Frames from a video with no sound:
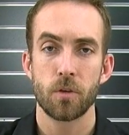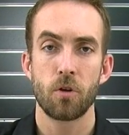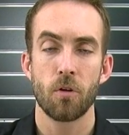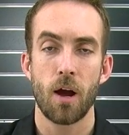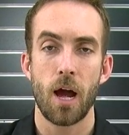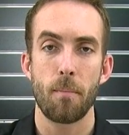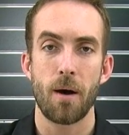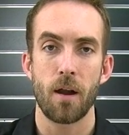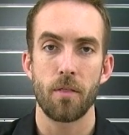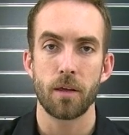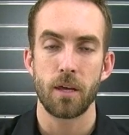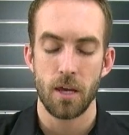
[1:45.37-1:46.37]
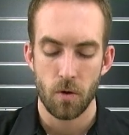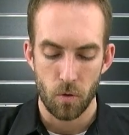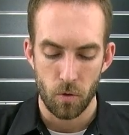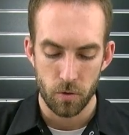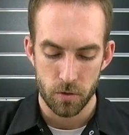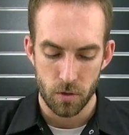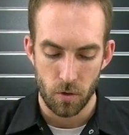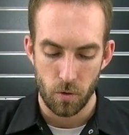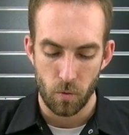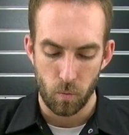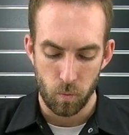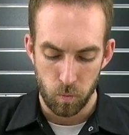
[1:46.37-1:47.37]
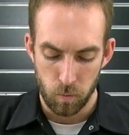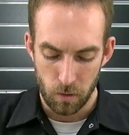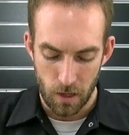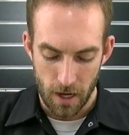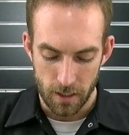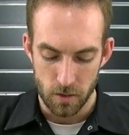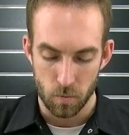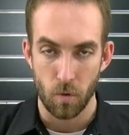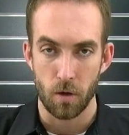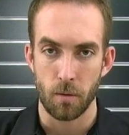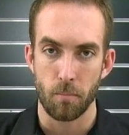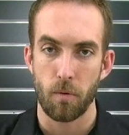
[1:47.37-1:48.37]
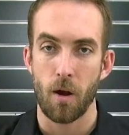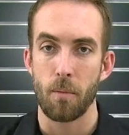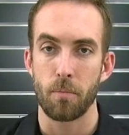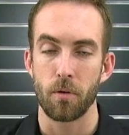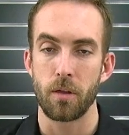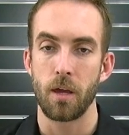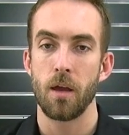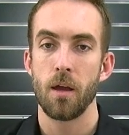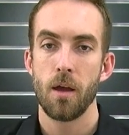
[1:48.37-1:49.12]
grime out of the keyhole so the lock is working properly.